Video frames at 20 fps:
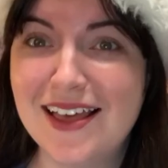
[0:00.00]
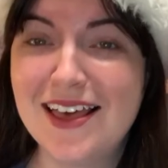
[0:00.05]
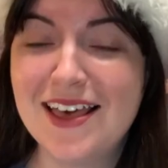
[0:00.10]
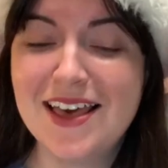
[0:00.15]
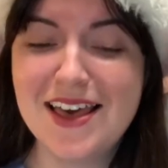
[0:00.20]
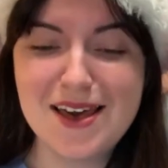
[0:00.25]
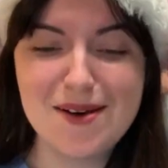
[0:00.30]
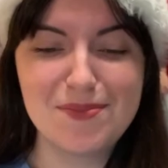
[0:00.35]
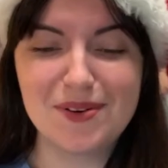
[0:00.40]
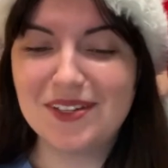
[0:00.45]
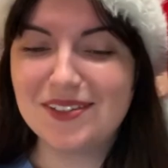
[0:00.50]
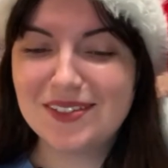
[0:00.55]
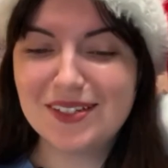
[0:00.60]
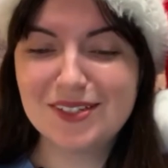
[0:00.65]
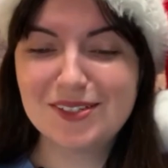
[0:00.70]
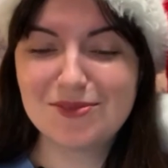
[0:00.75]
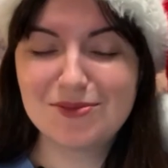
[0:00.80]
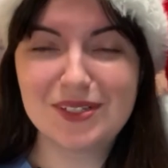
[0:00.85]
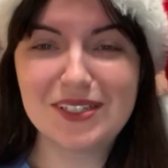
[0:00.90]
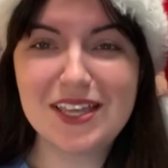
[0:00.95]
But it's
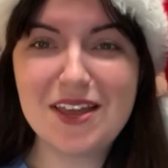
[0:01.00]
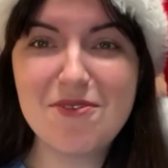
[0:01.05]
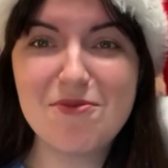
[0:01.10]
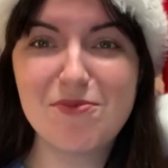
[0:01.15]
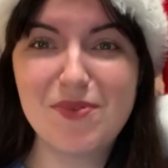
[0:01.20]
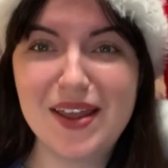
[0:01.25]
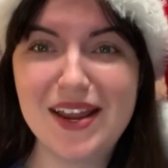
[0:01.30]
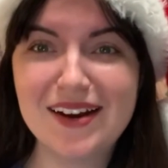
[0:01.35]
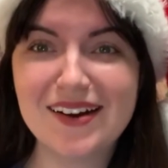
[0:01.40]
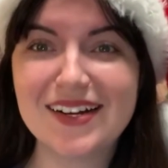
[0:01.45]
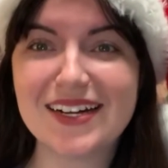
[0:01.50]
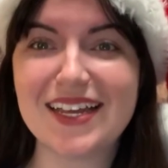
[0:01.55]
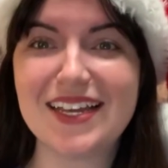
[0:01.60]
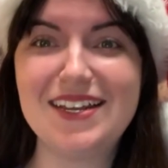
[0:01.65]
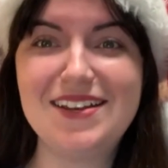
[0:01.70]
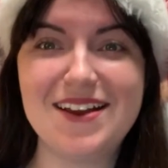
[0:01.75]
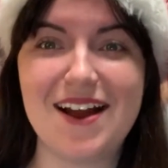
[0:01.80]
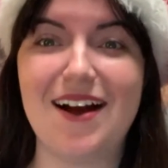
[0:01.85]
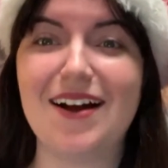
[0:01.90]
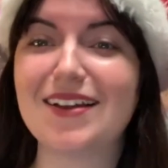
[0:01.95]
these really weird,
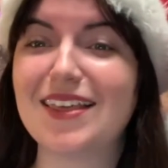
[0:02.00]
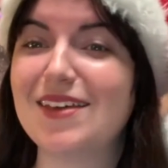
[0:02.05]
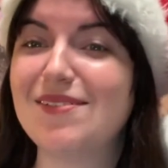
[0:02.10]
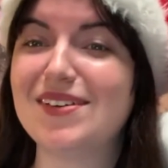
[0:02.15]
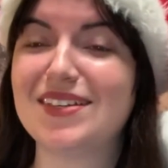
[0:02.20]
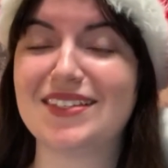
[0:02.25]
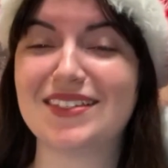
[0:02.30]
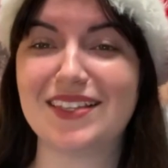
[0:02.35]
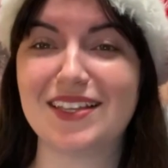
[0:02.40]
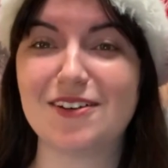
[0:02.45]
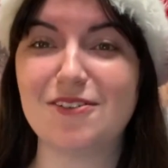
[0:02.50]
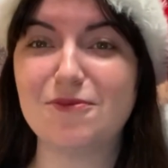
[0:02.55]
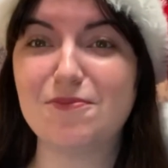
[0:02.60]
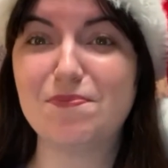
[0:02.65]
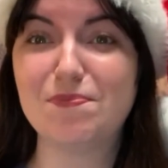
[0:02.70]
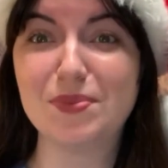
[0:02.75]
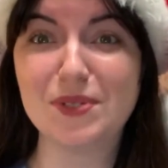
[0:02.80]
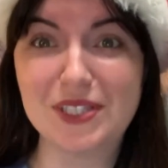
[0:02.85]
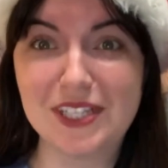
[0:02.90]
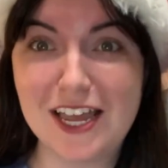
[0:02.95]
innocuous little
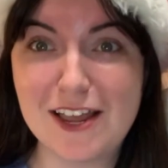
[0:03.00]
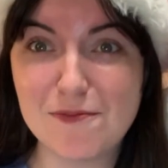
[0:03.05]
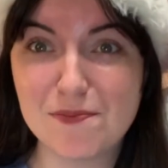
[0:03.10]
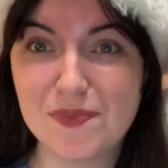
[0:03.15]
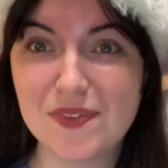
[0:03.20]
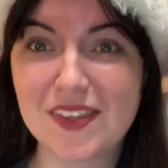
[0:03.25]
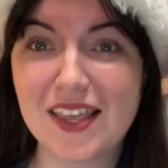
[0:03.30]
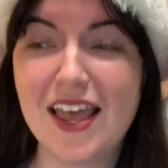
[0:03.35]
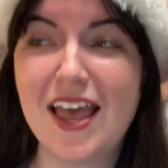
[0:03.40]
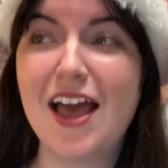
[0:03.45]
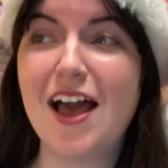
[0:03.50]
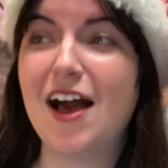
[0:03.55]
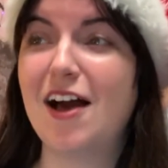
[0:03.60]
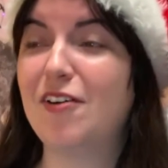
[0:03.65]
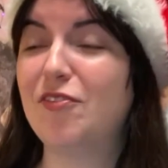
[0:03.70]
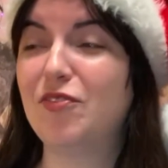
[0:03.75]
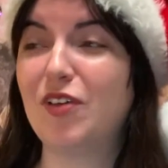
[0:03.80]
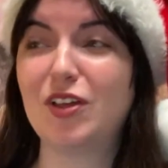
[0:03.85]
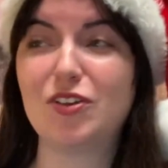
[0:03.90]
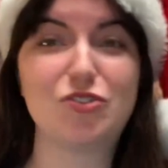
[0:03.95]
blips
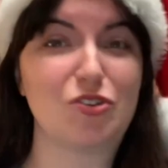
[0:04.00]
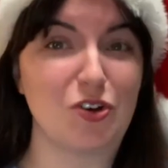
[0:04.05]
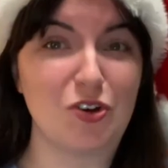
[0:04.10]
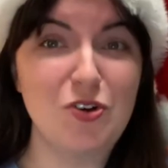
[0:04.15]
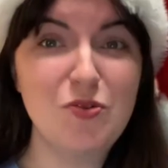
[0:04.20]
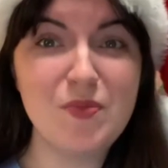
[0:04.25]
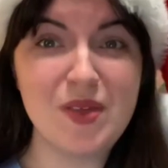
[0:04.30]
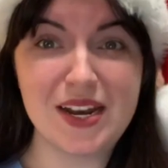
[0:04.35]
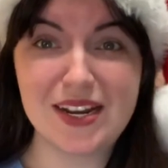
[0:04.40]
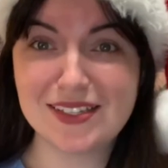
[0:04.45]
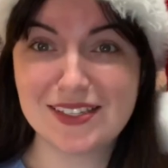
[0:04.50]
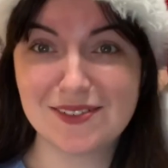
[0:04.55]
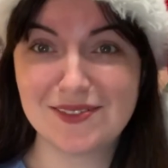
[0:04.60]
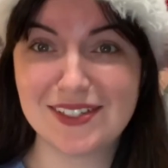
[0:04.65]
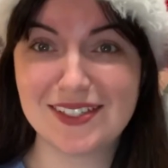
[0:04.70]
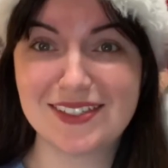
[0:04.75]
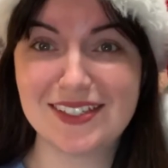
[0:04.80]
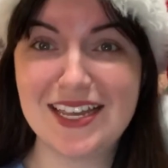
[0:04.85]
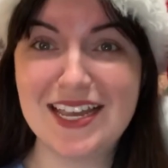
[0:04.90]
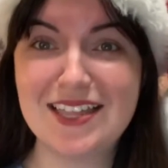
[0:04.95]
of like 2 minutes of a
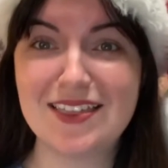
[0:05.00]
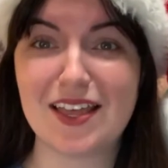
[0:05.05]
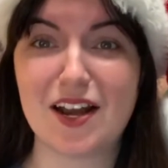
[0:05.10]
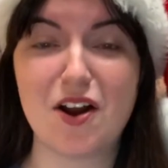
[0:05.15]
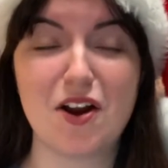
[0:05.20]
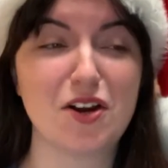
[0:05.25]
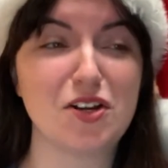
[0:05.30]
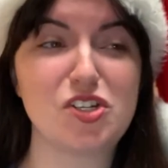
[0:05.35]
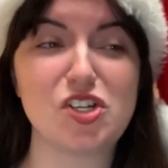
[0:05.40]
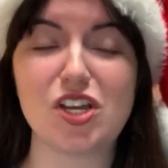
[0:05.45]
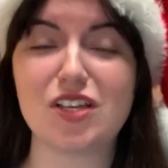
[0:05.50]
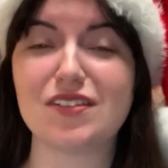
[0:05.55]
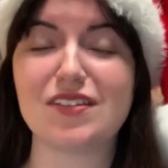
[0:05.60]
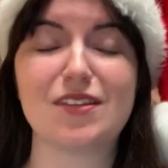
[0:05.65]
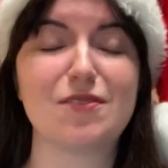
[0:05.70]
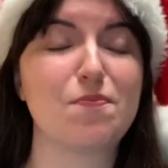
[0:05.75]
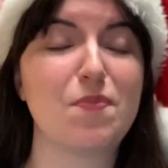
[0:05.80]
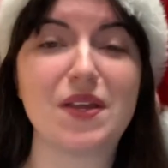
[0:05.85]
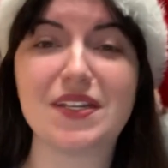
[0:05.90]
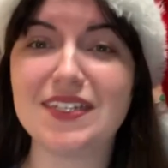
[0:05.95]
scene that are
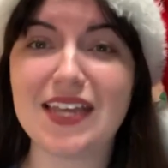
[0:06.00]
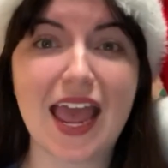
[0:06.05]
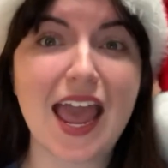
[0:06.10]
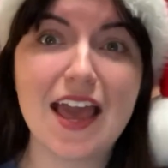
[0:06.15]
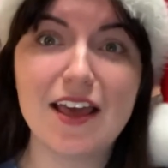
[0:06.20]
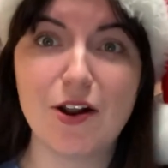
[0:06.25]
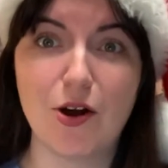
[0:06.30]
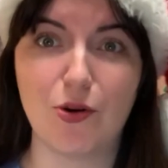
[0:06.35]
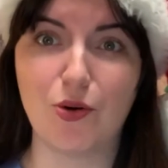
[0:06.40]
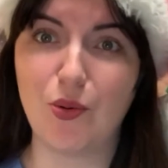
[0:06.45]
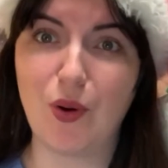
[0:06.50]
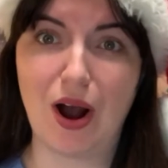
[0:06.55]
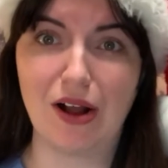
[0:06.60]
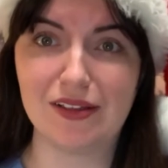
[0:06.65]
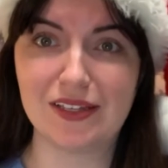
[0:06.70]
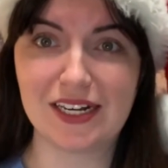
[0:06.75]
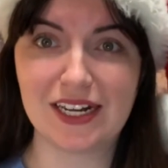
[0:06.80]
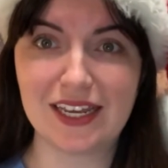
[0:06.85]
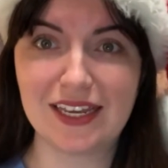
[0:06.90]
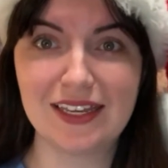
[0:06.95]
just potato
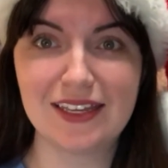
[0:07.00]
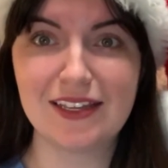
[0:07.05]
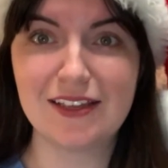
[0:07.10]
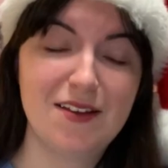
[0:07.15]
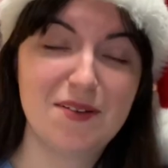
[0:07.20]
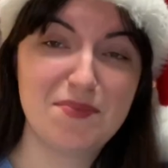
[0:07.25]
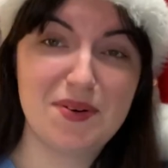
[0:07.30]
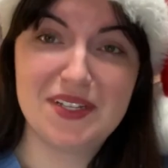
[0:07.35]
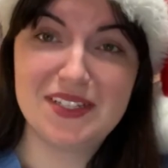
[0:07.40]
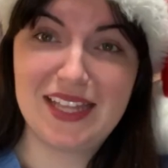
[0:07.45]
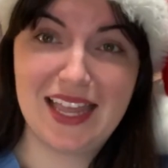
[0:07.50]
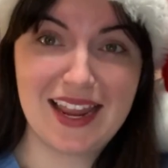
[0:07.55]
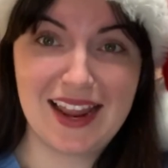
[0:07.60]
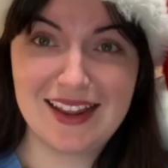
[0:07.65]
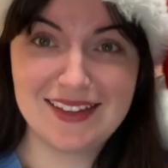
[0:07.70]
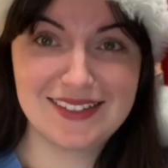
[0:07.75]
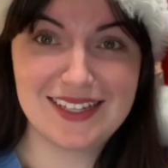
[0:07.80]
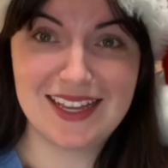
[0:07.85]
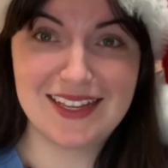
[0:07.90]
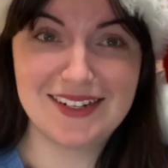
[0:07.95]
quality. But like I
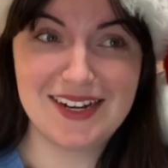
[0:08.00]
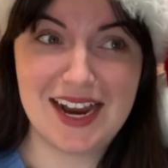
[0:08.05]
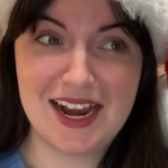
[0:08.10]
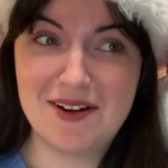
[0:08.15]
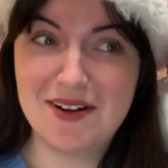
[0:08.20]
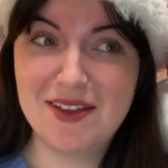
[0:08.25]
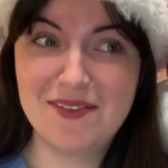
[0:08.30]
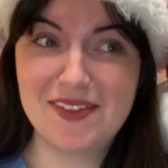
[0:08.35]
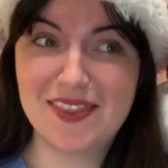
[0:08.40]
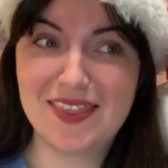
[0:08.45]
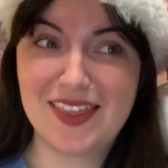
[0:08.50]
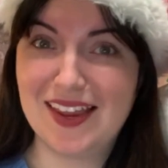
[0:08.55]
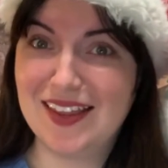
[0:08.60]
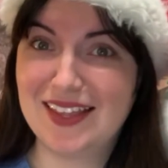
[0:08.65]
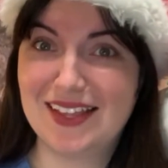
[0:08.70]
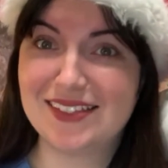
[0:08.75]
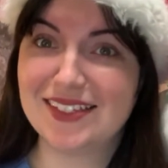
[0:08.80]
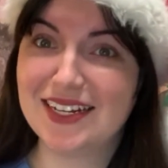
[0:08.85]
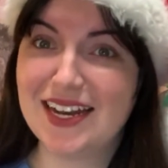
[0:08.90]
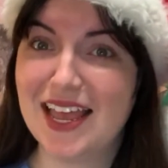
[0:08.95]
said, I don't even think
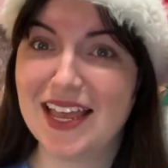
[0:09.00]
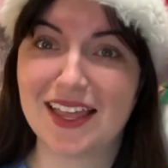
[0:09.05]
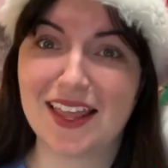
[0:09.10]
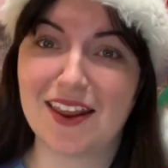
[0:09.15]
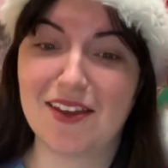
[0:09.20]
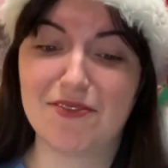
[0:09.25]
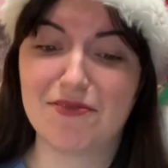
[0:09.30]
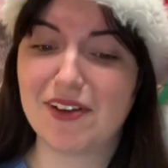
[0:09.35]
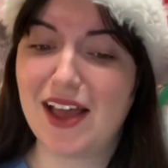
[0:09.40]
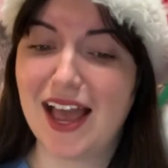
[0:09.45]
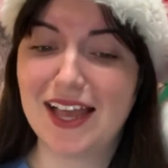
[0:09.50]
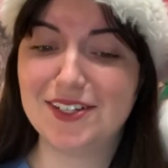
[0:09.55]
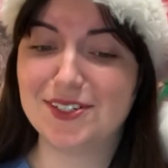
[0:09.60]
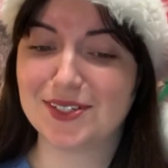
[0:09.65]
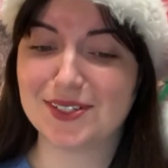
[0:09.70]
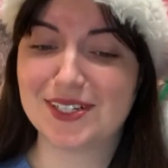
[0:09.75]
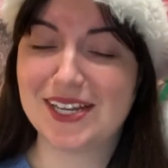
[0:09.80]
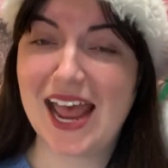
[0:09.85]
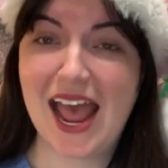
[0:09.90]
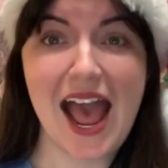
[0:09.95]
that's a negative. I
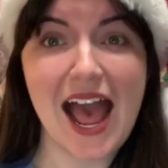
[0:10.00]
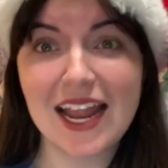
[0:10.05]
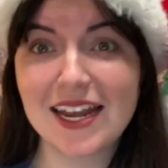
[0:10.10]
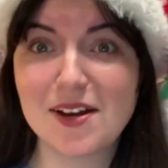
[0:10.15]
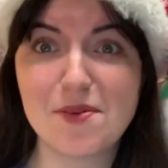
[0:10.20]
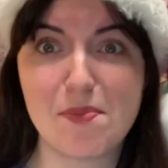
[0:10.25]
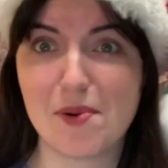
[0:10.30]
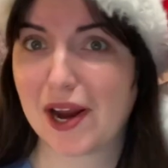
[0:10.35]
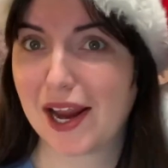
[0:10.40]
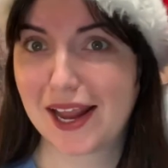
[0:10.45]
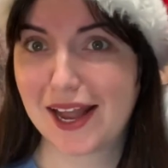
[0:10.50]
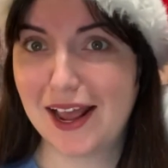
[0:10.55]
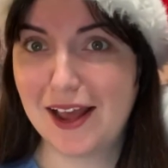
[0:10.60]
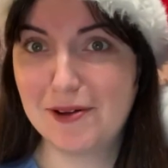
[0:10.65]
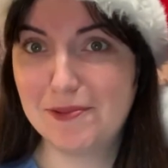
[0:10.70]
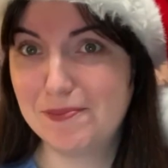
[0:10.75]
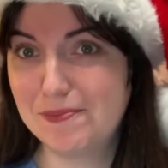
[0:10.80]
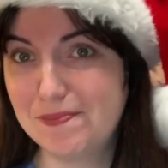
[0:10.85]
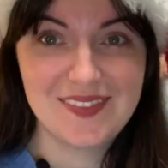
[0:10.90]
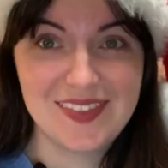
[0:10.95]
just had to bring it
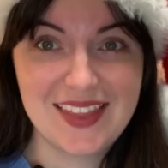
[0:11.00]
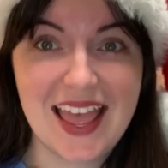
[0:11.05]
up.